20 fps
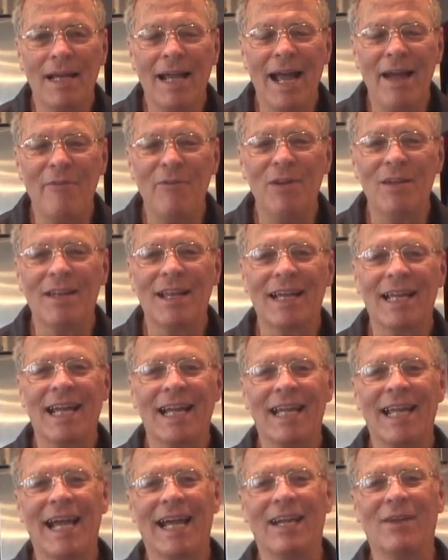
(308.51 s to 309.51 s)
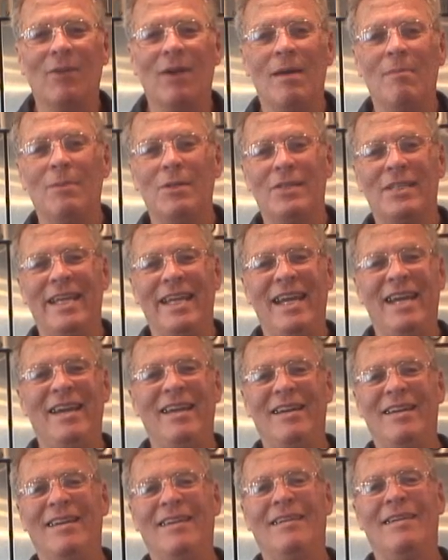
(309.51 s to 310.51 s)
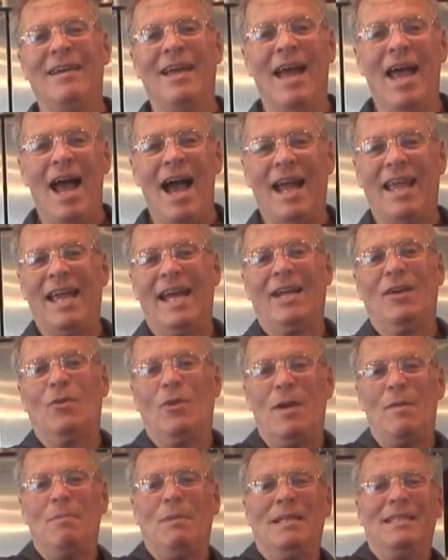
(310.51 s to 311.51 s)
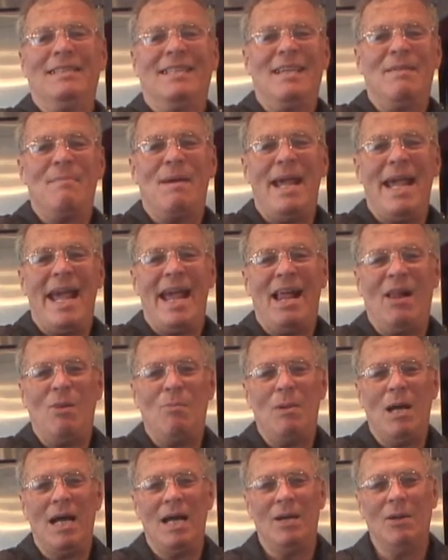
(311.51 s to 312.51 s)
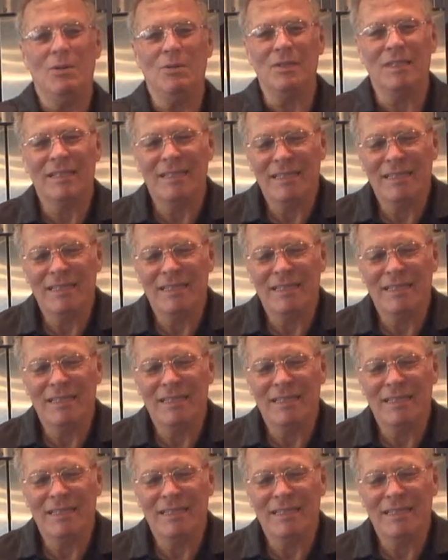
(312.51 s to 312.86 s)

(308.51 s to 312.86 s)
I feel like I got gremlins here. I got gremlins in my elbows.